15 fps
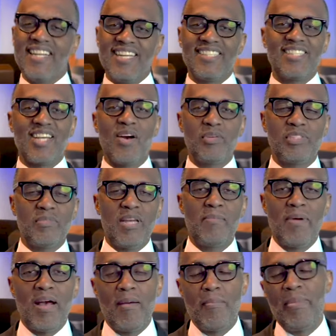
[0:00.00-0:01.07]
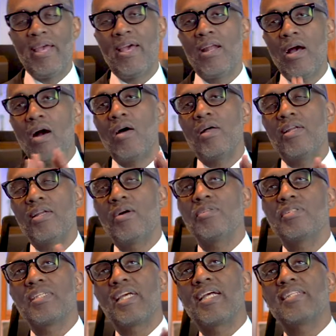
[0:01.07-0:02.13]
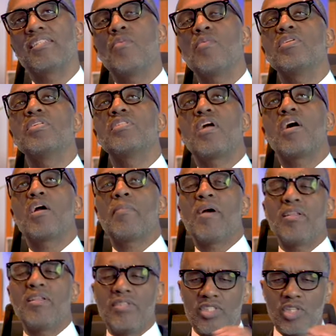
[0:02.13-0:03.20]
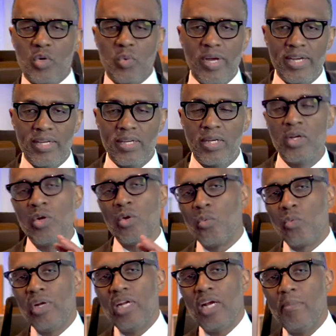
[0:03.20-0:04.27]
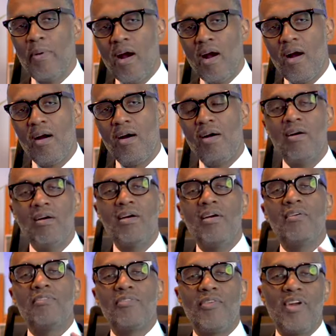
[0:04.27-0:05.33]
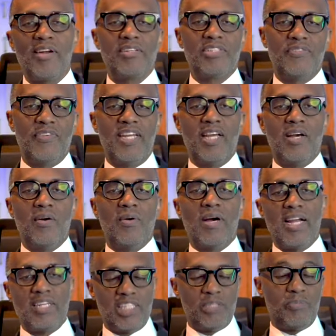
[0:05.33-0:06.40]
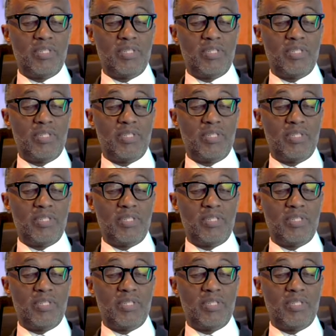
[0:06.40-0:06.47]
song was made by a band, Hall and Oates. And guys, I wanted to talk about this quick re-up haul fragrance video I just put